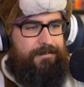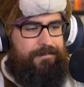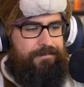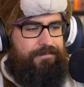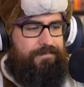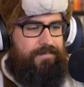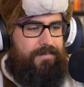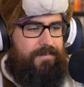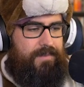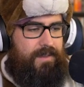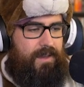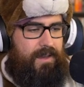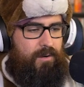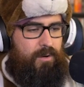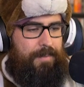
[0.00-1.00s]
the way.
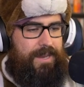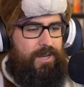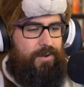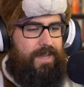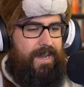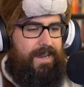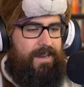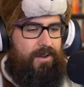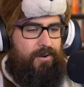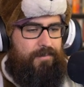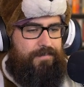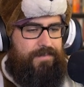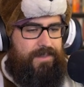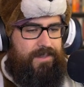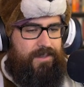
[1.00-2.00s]
Uh, what about you, Kaito?
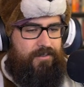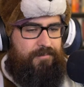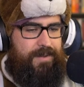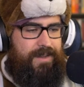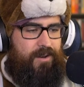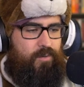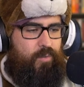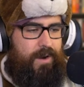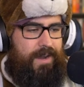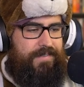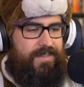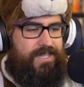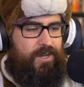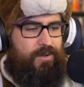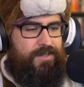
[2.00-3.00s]
You've been quiet
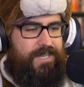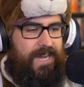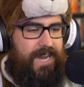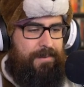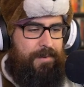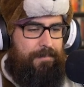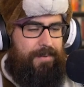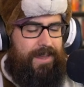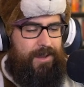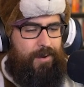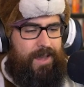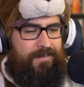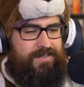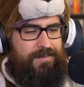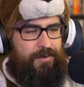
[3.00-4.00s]
this whole time. I bet you
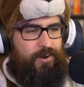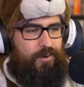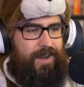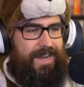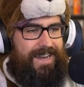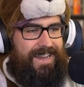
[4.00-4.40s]
have some great